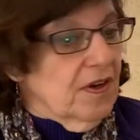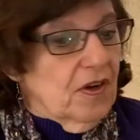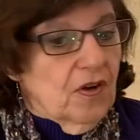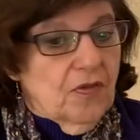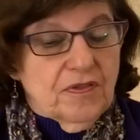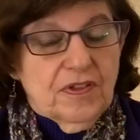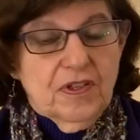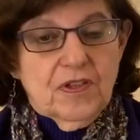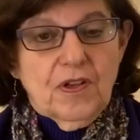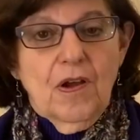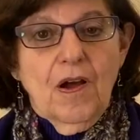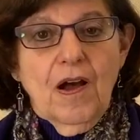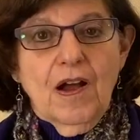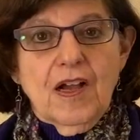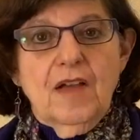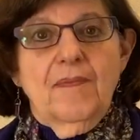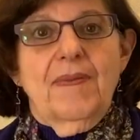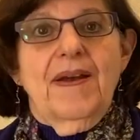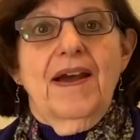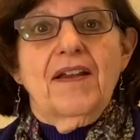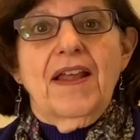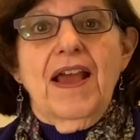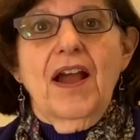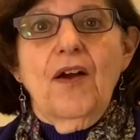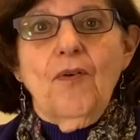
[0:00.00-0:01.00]
going to talk
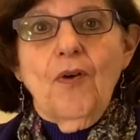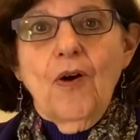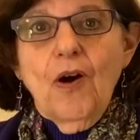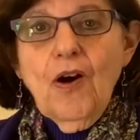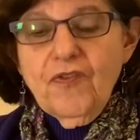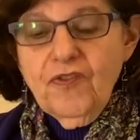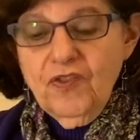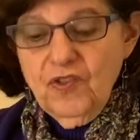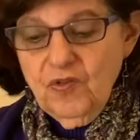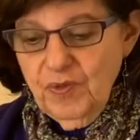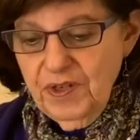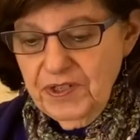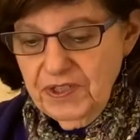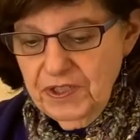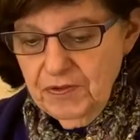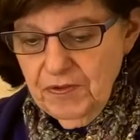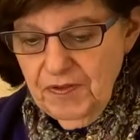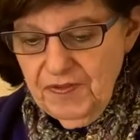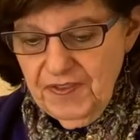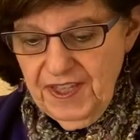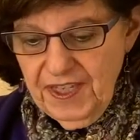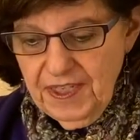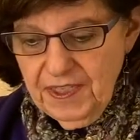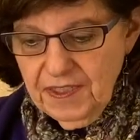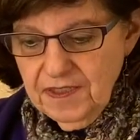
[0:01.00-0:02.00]
about how often we do
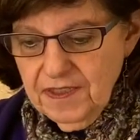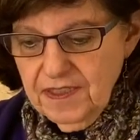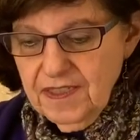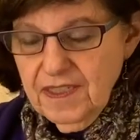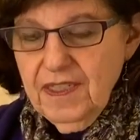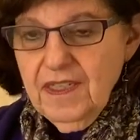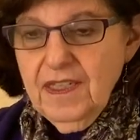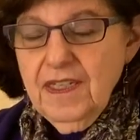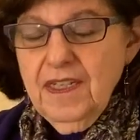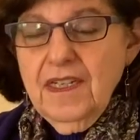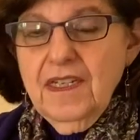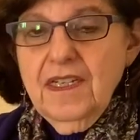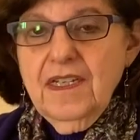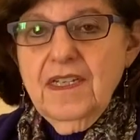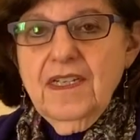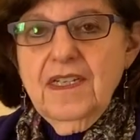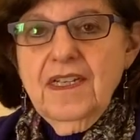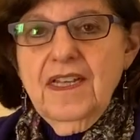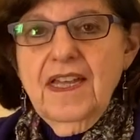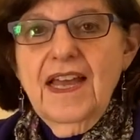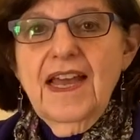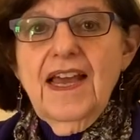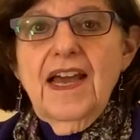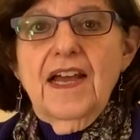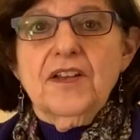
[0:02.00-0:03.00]
things,
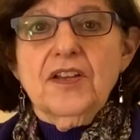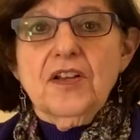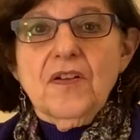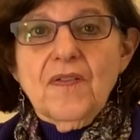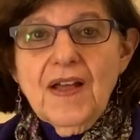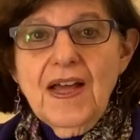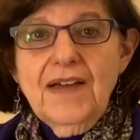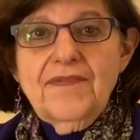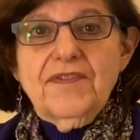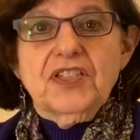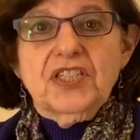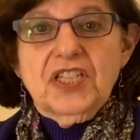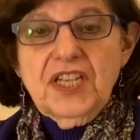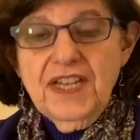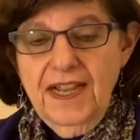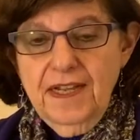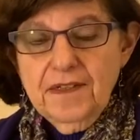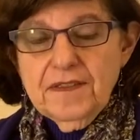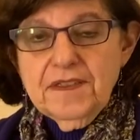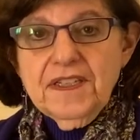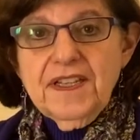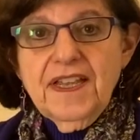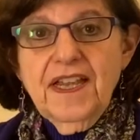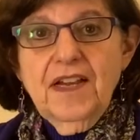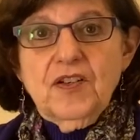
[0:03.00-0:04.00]
and you'll have a
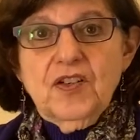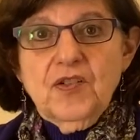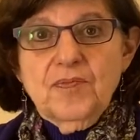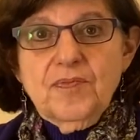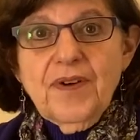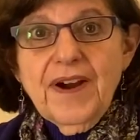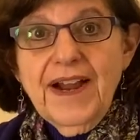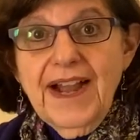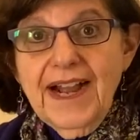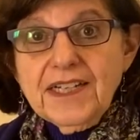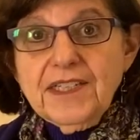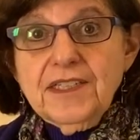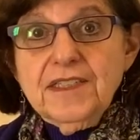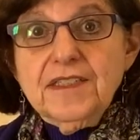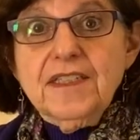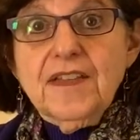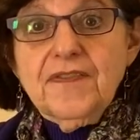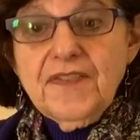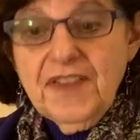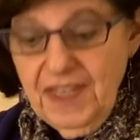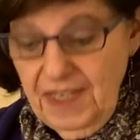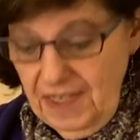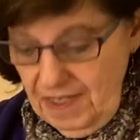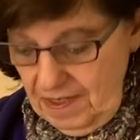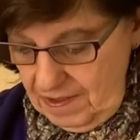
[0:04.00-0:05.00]
chance again to practice at
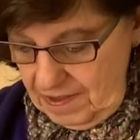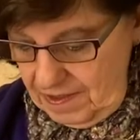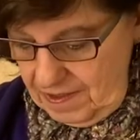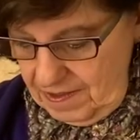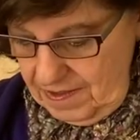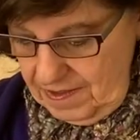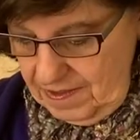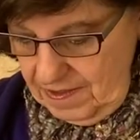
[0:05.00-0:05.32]
the end.